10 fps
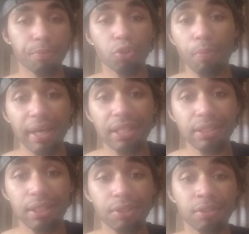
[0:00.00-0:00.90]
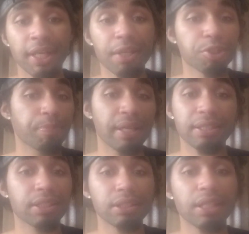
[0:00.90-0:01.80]
many of my ancestors, they
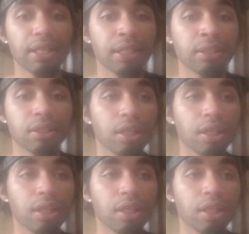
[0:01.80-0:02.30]
respected the dead.